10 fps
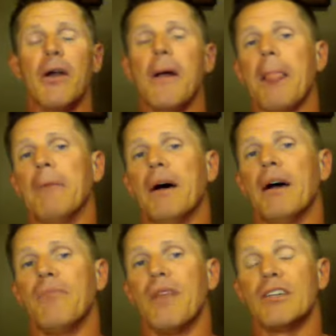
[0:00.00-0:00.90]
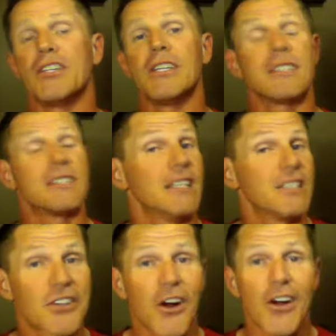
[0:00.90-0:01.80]
But she is a
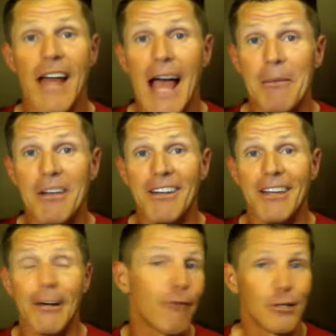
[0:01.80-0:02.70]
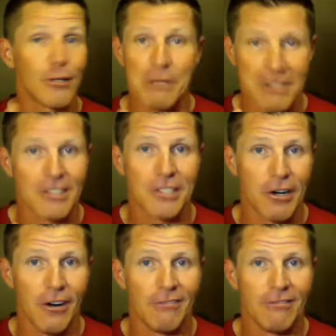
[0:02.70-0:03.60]
10-star diamond in her first business
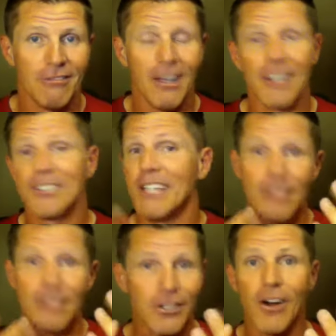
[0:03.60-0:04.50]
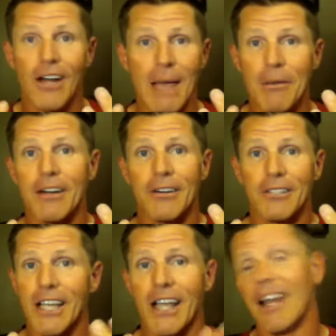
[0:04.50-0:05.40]
center, a 7-star diamond in her
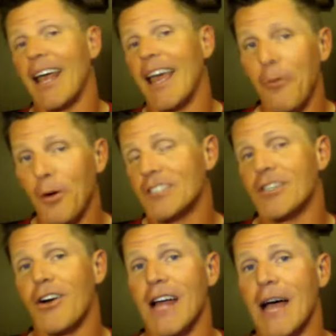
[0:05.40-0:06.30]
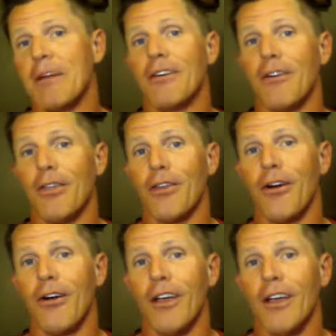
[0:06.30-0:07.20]
second, and a 1-star diamond in her
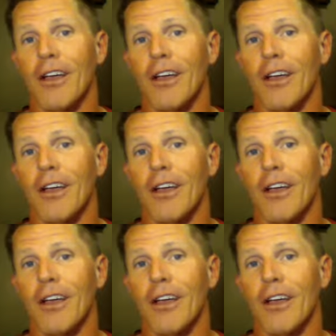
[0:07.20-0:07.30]
third.